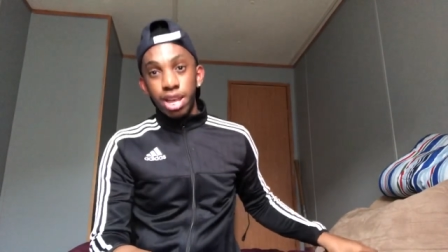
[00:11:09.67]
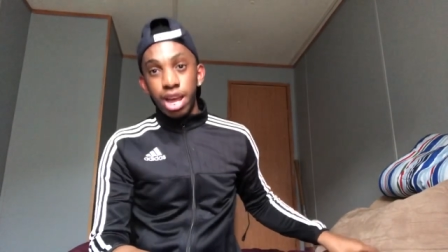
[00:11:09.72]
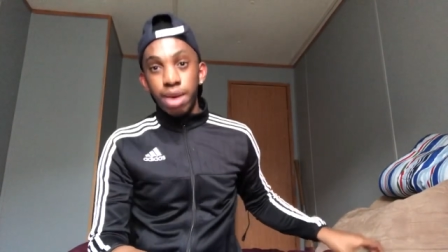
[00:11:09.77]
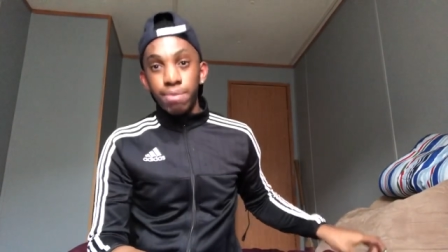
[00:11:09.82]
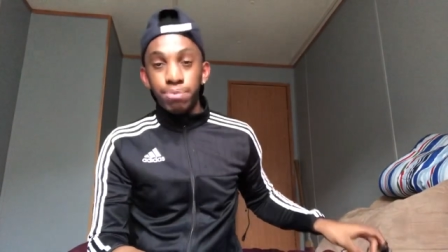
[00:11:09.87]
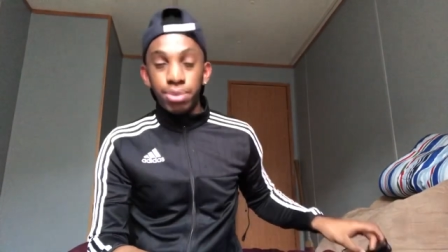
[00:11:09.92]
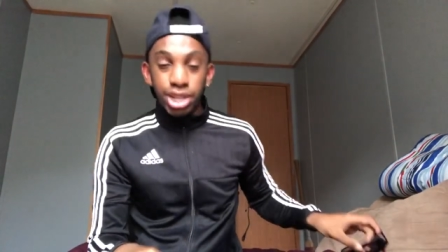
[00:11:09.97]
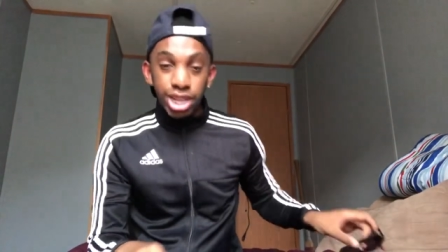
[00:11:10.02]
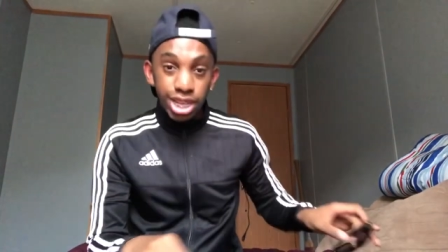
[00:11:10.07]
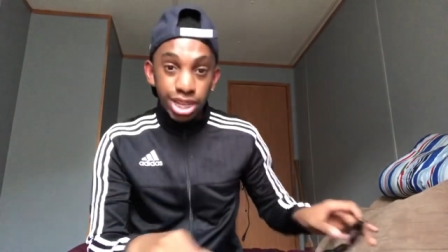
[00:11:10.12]
I
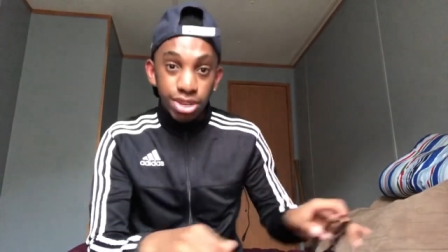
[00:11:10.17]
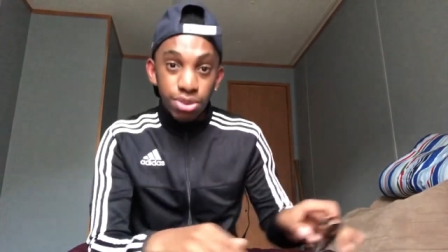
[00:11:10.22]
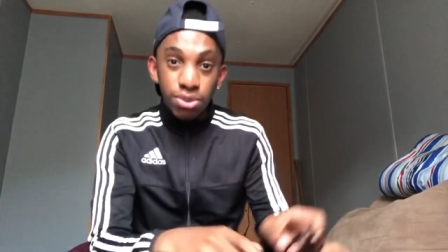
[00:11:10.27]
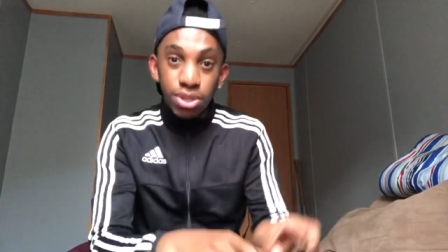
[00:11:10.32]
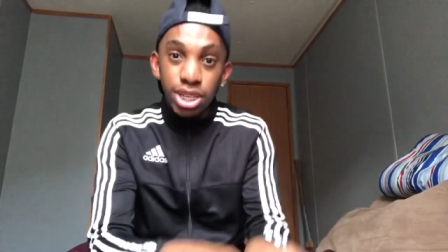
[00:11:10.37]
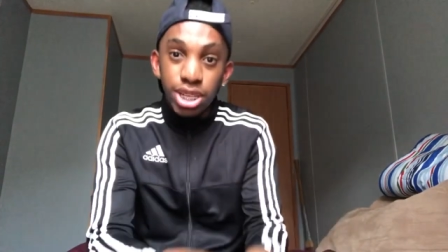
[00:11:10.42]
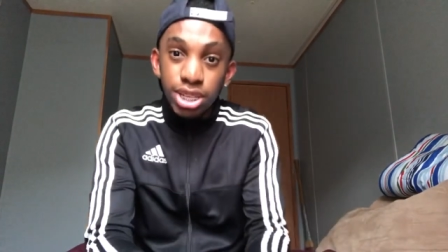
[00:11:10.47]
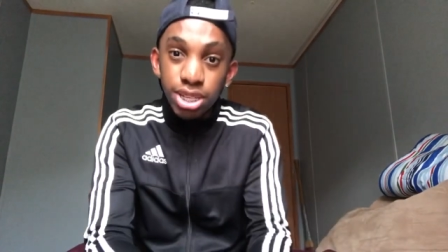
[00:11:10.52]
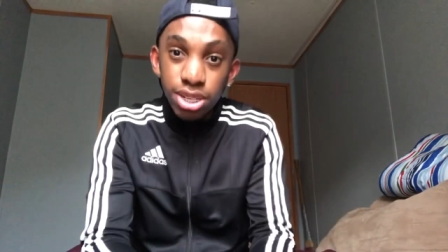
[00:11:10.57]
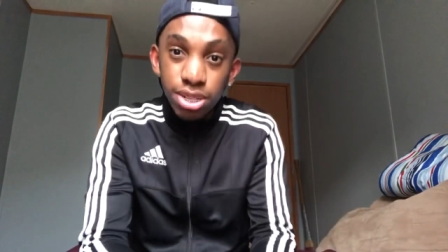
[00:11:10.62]
plan
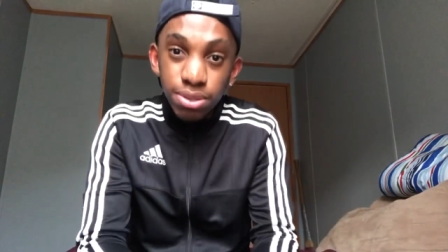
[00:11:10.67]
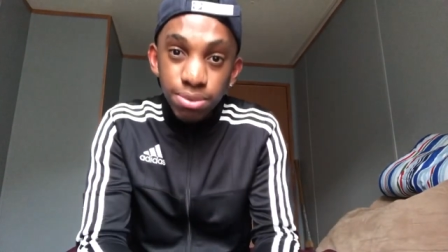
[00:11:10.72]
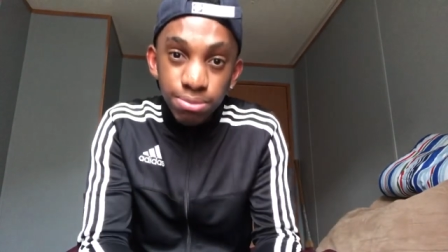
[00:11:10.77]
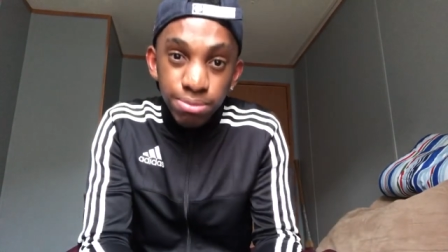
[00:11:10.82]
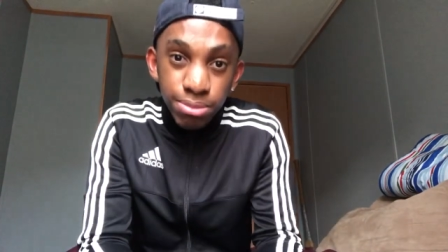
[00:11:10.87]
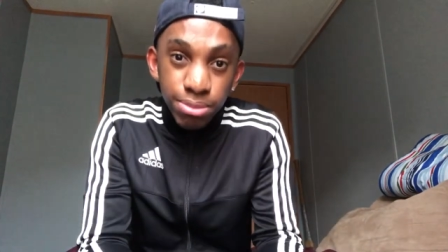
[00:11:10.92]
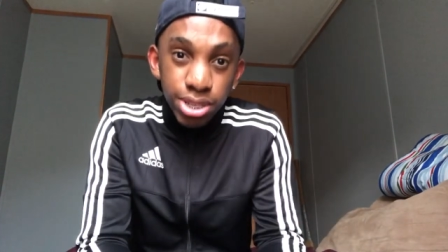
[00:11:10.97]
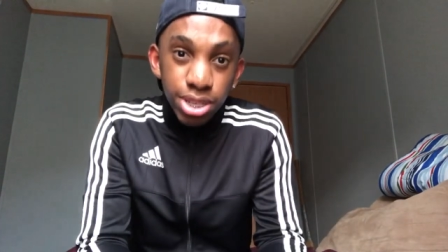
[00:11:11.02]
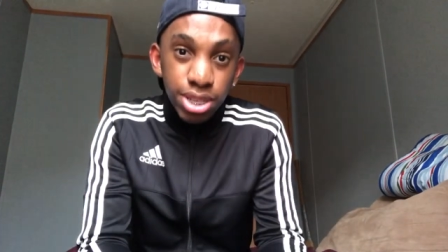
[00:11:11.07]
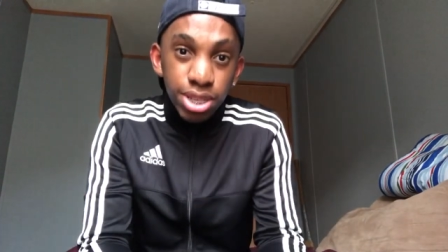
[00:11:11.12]
on getting them,
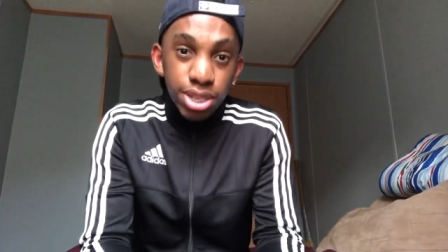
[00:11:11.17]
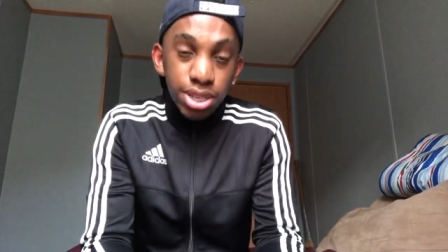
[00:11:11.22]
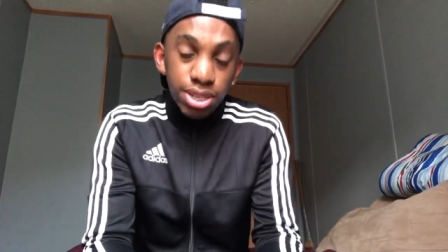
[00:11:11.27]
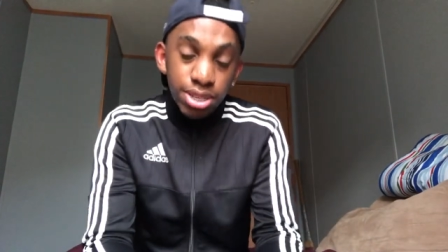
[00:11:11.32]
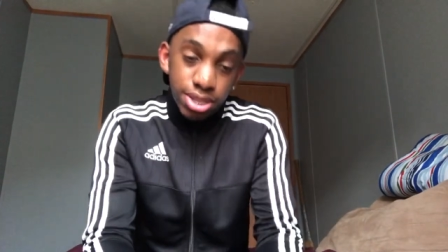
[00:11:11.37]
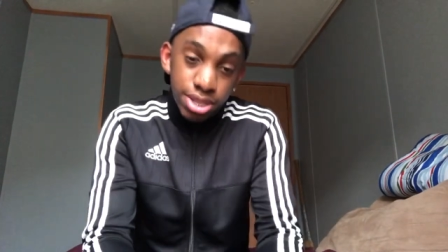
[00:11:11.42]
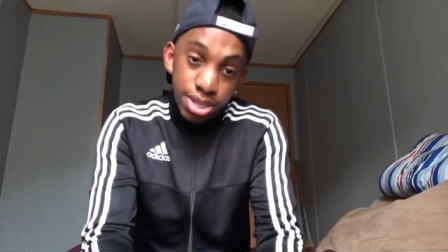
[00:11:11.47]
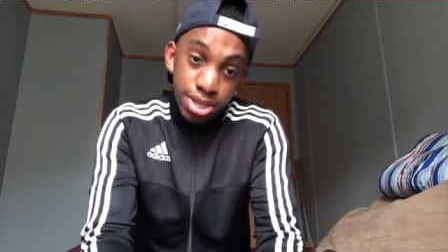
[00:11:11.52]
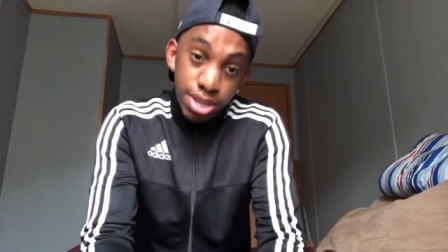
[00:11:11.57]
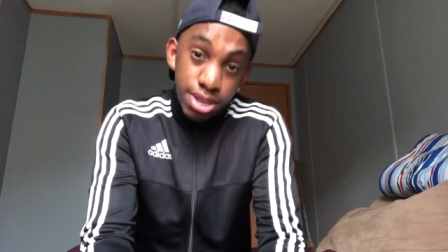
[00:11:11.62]

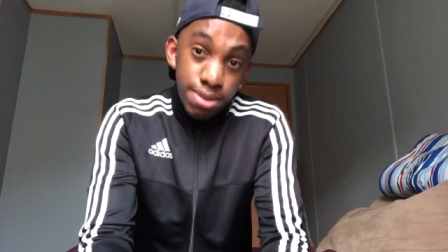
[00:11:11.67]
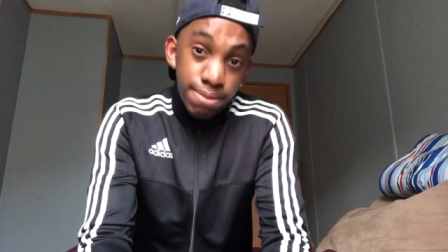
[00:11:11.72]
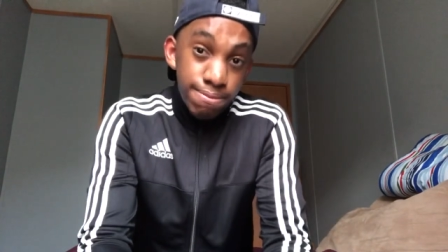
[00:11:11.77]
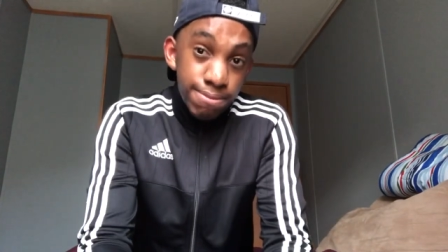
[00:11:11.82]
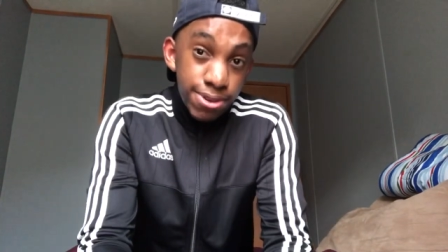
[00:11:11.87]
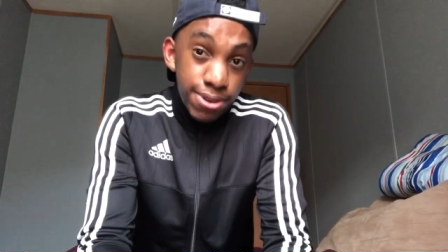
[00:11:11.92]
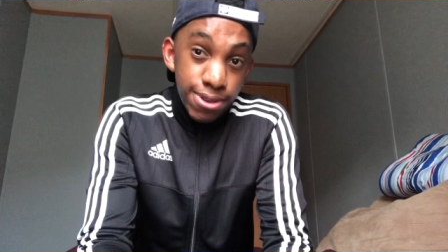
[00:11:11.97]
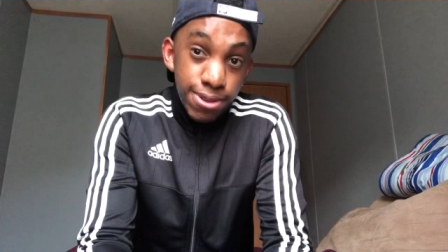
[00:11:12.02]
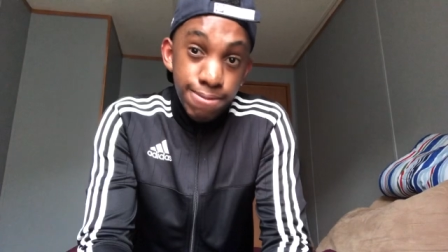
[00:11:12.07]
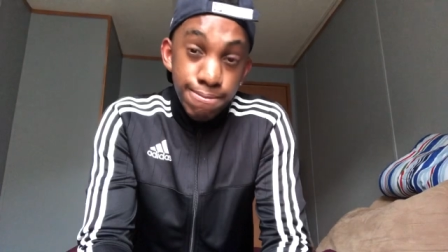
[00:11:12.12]

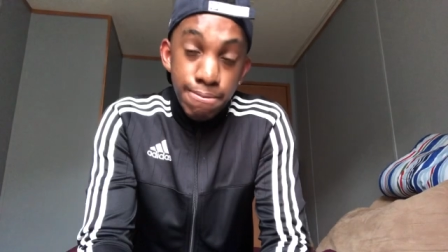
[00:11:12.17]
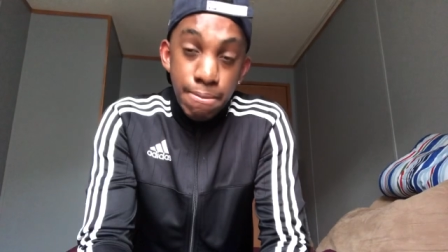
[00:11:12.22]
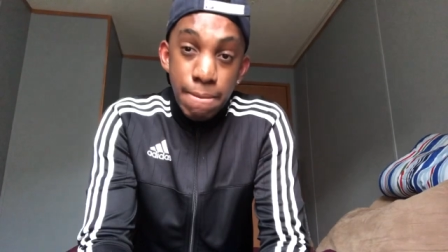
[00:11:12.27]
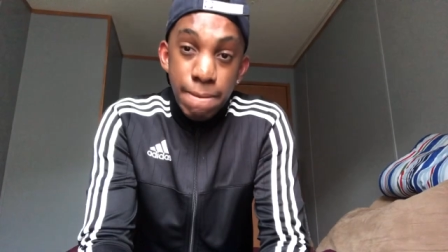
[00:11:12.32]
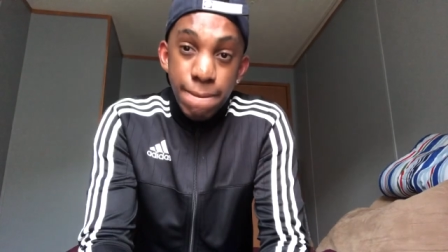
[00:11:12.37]
but